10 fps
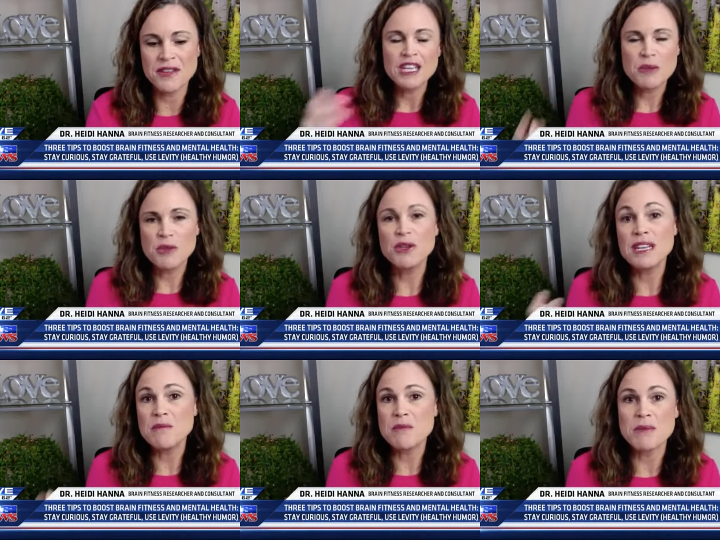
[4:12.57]

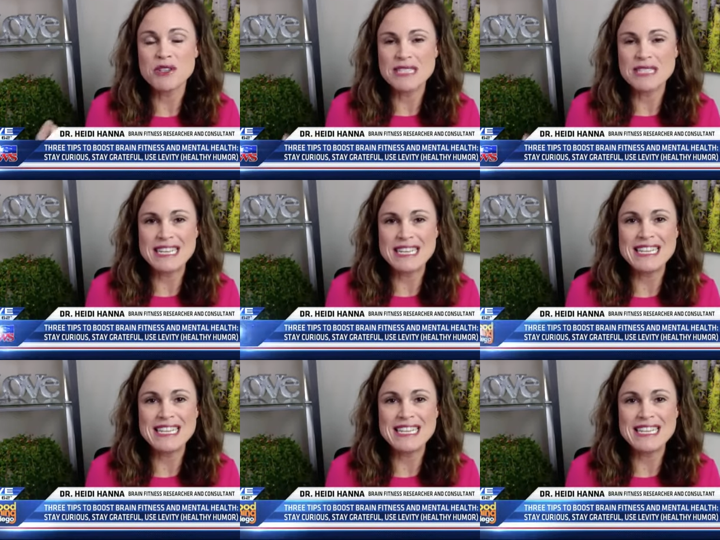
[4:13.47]
community members in
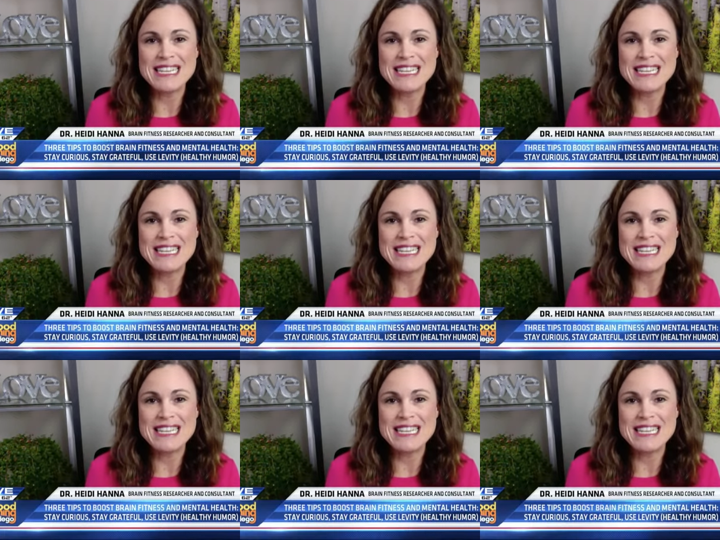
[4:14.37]
San Diego
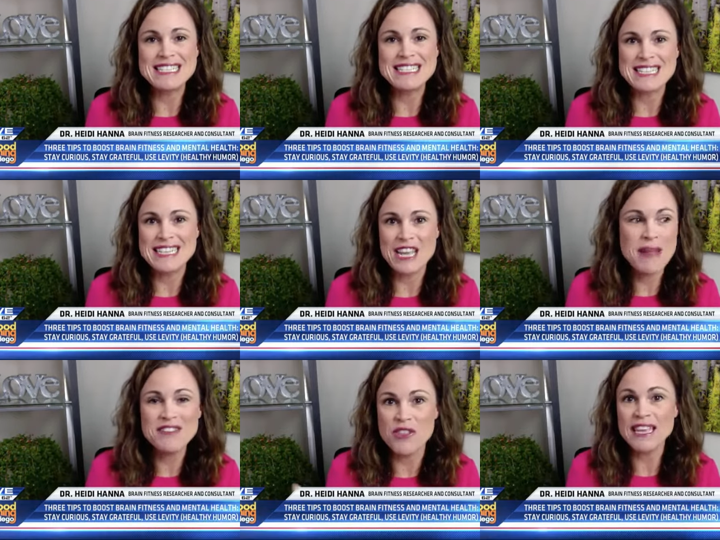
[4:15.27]
who don't even have all
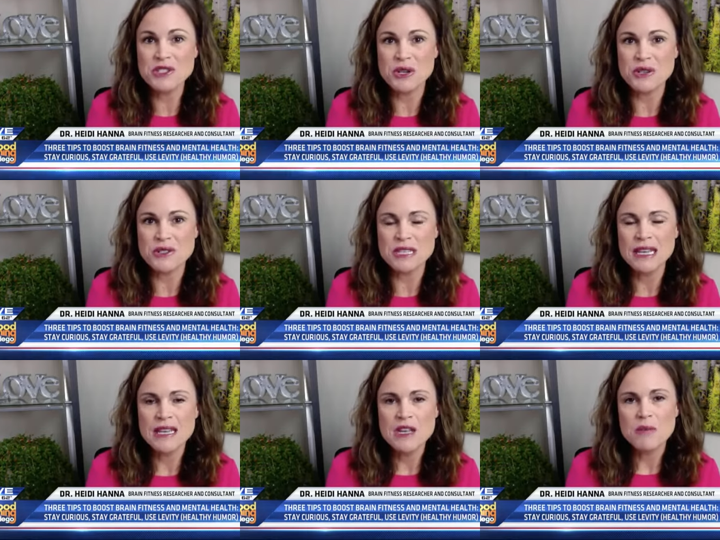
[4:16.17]
the answers,
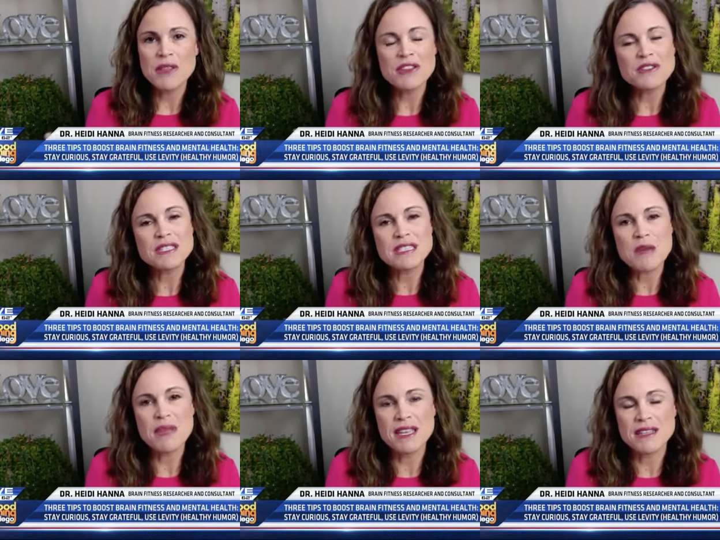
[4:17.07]
but they're
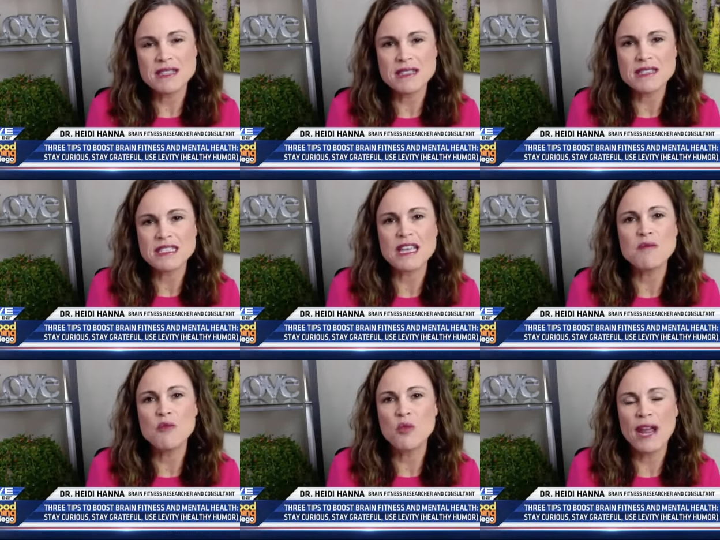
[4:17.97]
stepping into
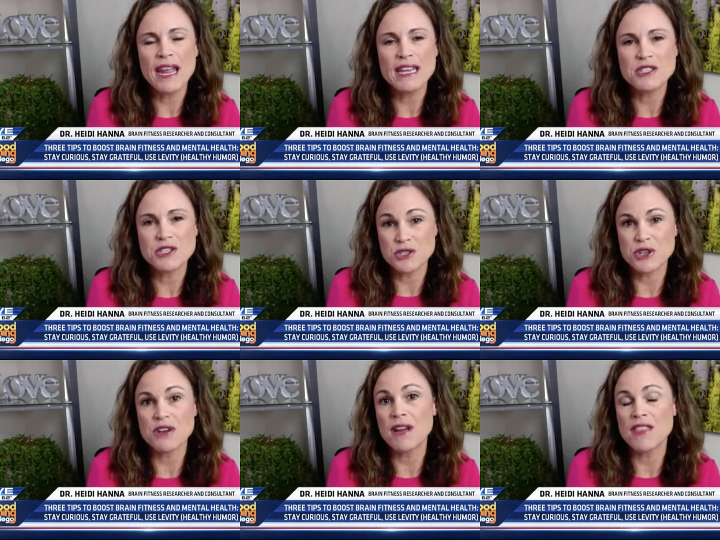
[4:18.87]
some way to
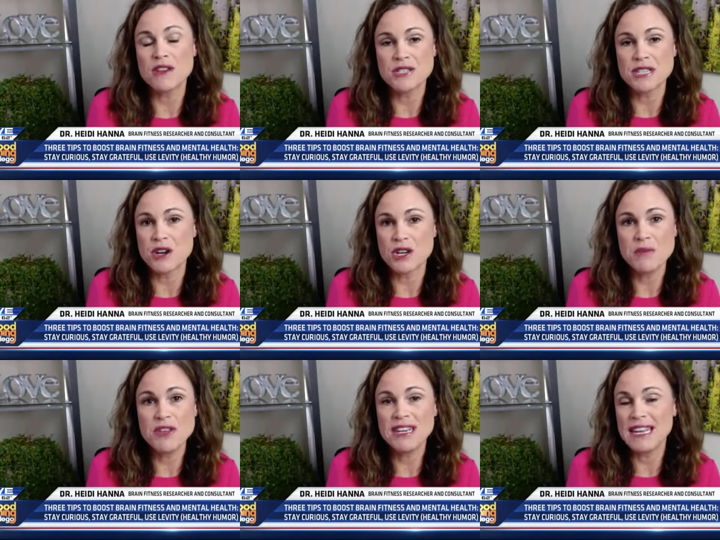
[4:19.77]
serve others in our
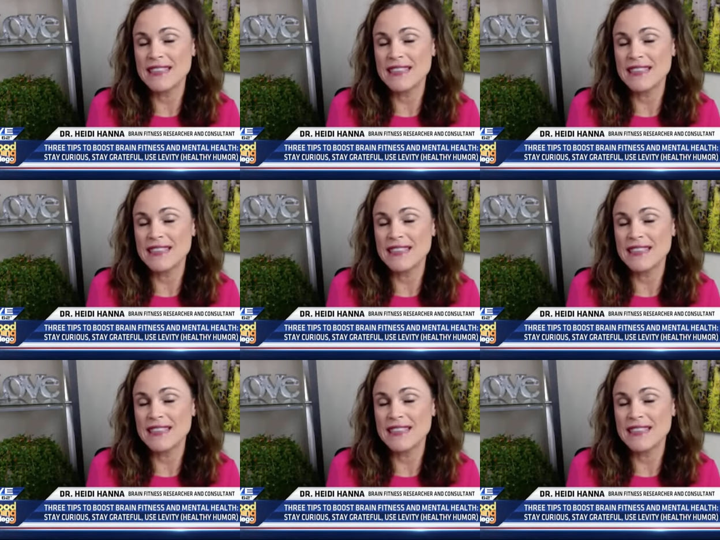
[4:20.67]
community.